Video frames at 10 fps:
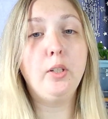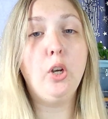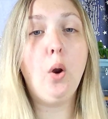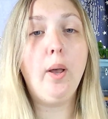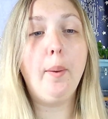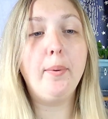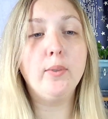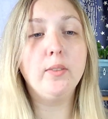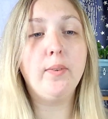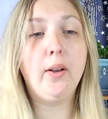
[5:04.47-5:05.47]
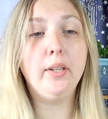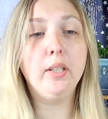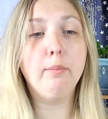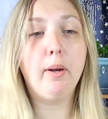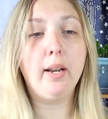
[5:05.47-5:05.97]
No weapon was found
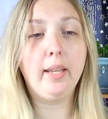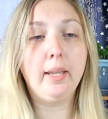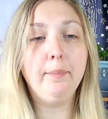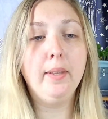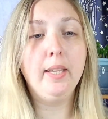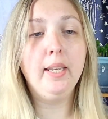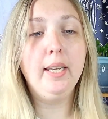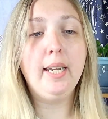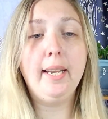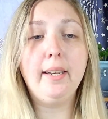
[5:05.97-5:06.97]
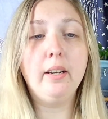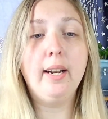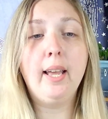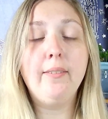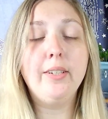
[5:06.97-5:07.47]
near the body. He did
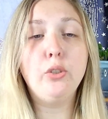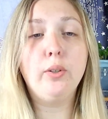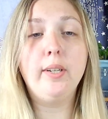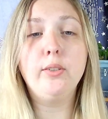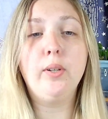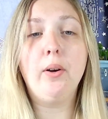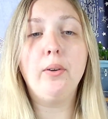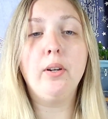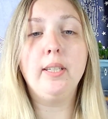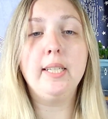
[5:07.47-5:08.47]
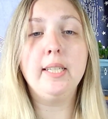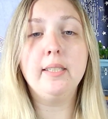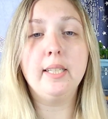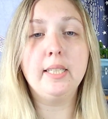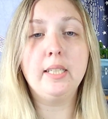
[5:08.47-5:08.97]
not have any drugs or alcohol in his
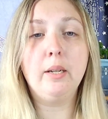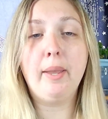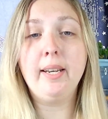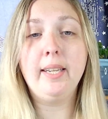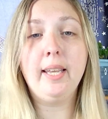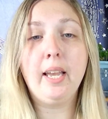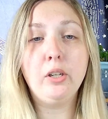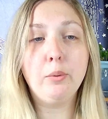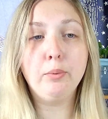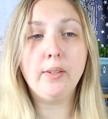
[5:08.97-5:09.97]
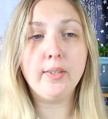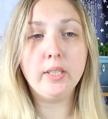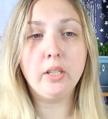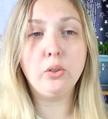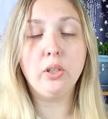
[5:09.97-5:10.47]
system, and he had no
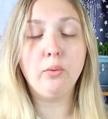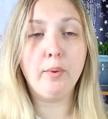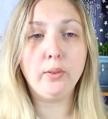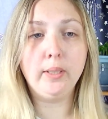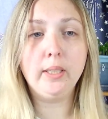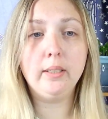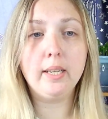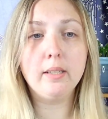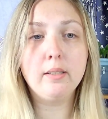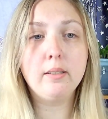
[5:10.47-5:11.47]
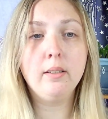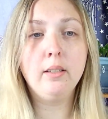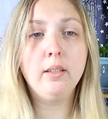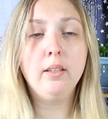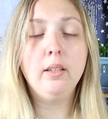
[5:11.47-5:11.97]
previous history of mental illness.
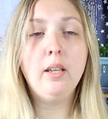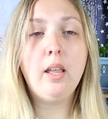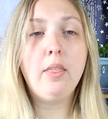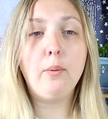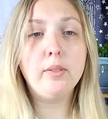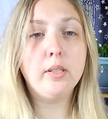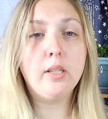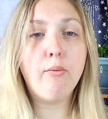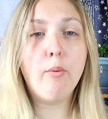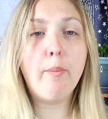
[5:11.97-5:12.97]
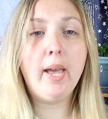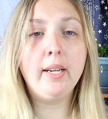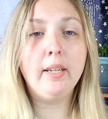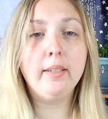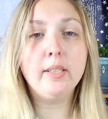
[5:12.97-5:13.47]
There was a duffel
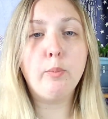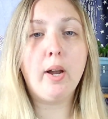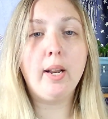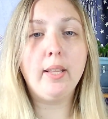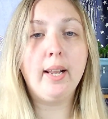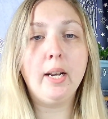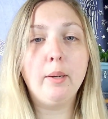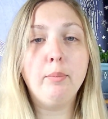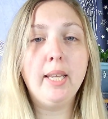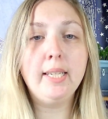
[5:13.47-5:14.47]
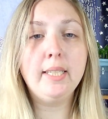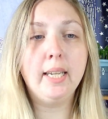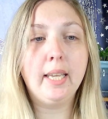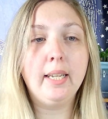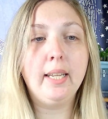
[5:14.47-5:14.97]
bag near his body that had a plane
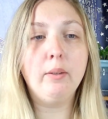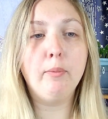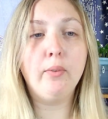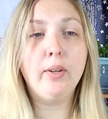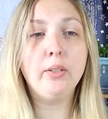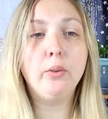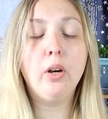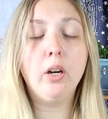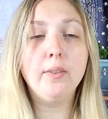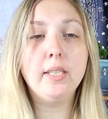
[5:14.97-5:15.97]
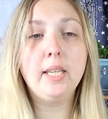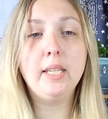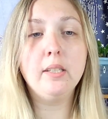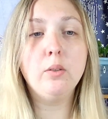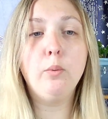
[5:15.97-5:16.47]
ticket and rental car
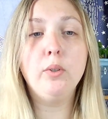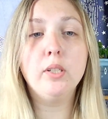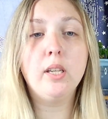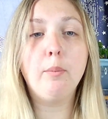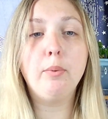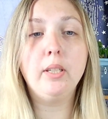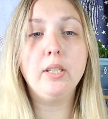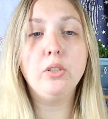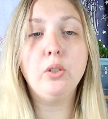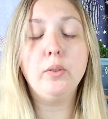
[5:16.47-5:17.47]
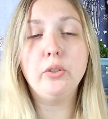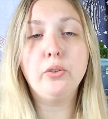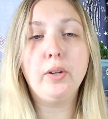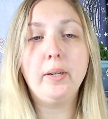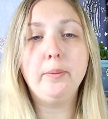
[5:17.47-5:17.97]
receipts, which is how police knew his
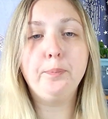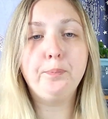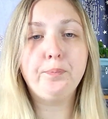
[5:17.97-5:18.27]
trail.